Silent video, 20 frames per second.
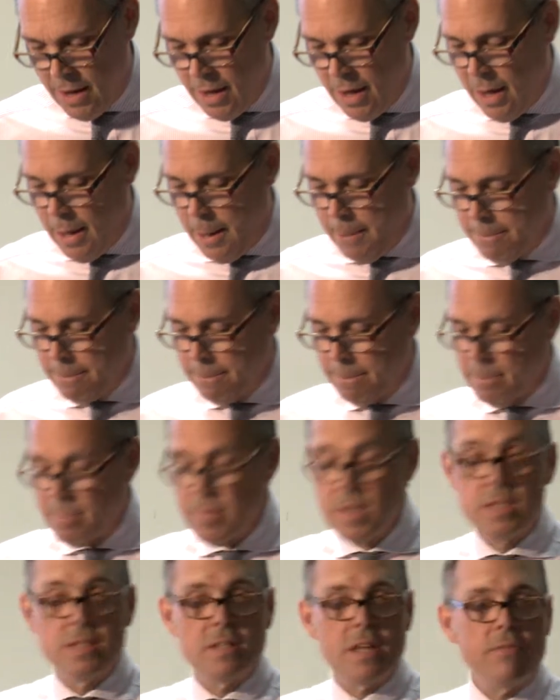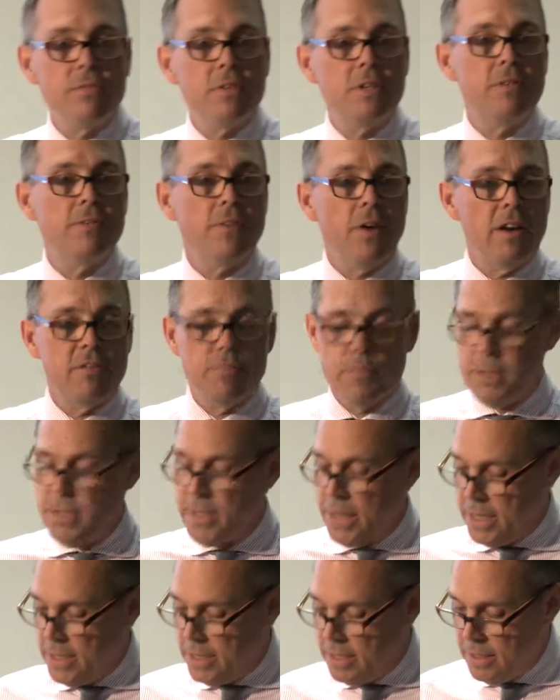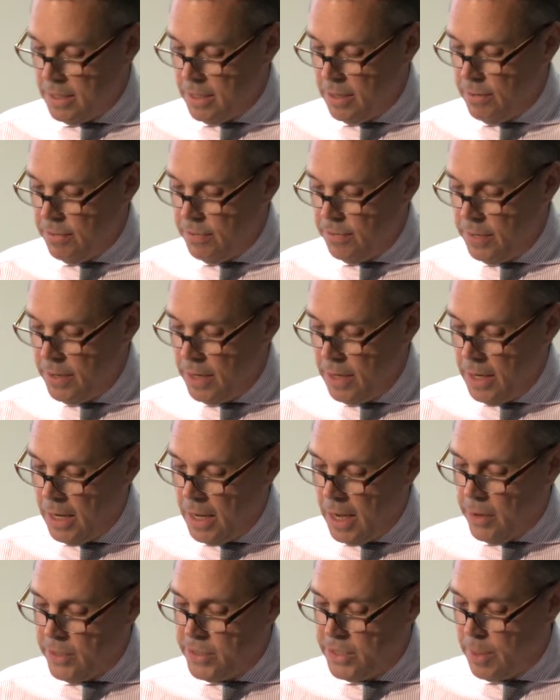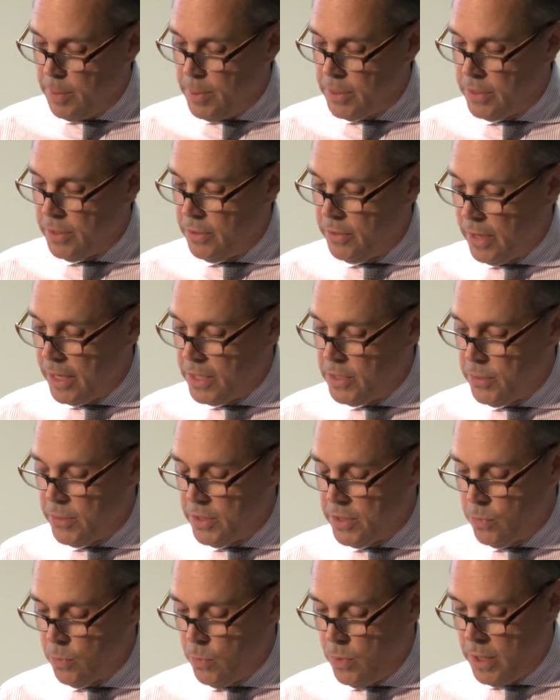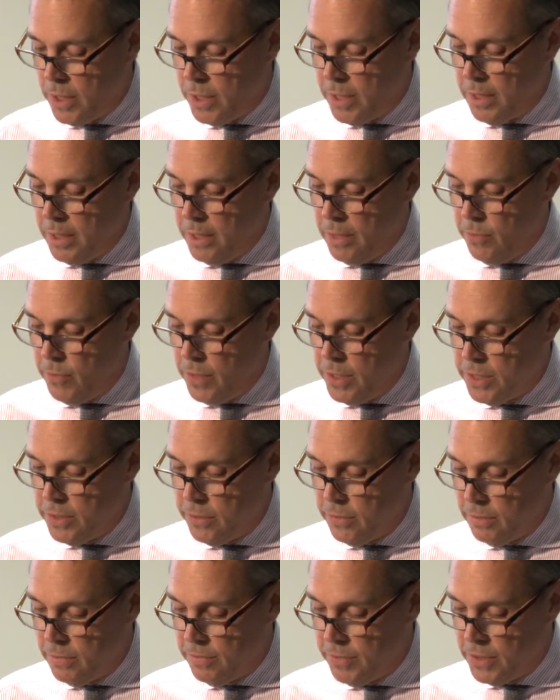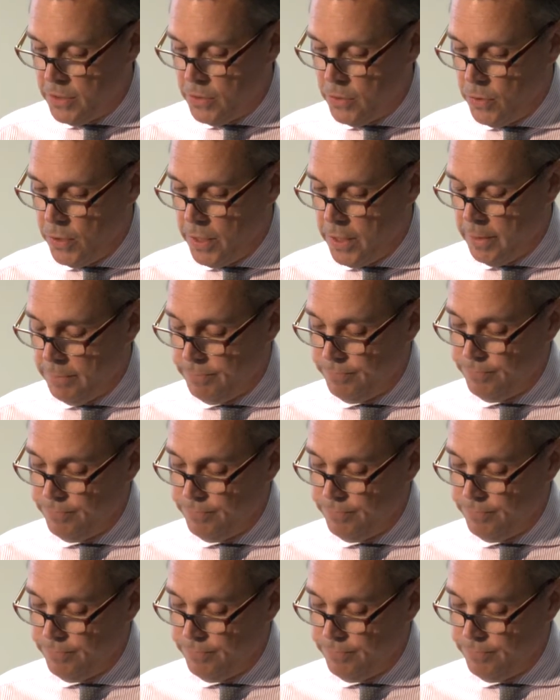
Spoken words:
75% of our Shepparton graduates work in regional Victoria.